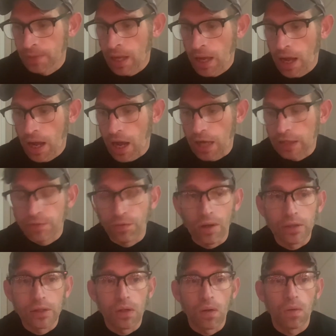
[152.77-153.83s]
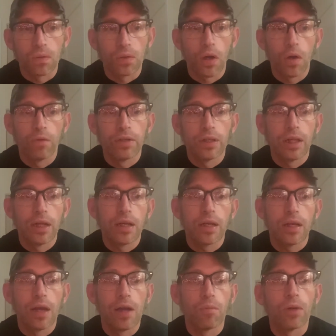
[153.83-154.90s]
As far as the whole COVID thing
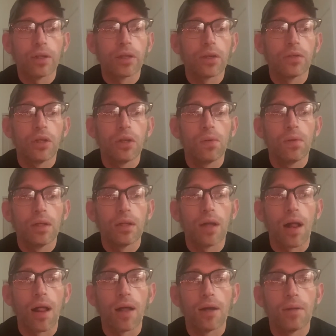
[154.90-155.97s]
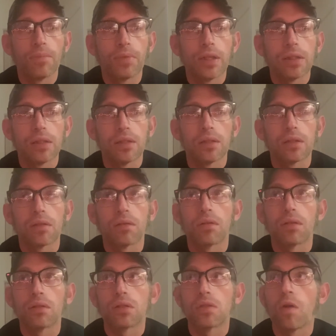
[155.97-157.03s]
and what they're doing, this is
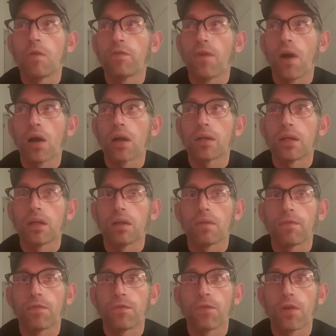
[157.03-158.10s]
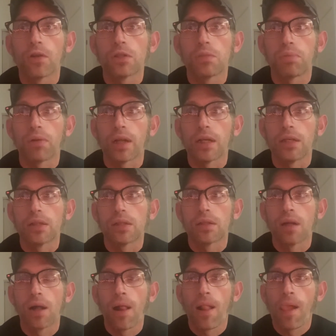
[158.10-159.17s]
so far the first place
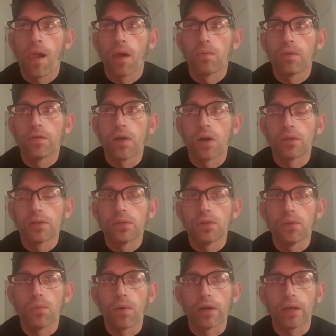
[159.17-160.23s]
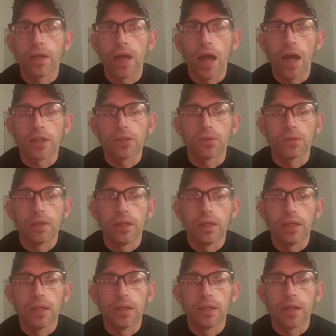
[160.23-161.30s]
we've gone to where they actually
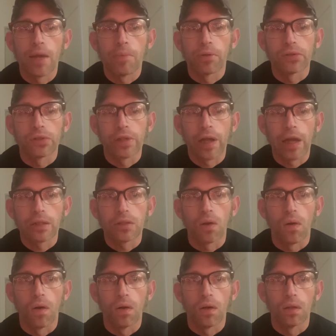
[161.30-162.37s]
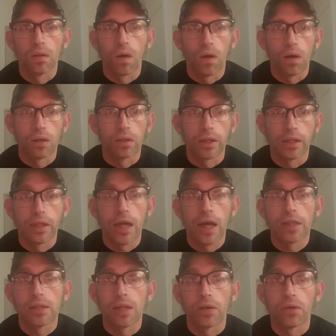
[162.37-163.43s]
did temperature checks on all the
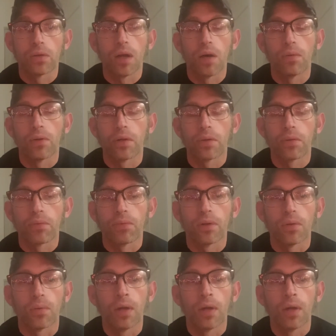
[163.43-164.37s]
guests that are going through,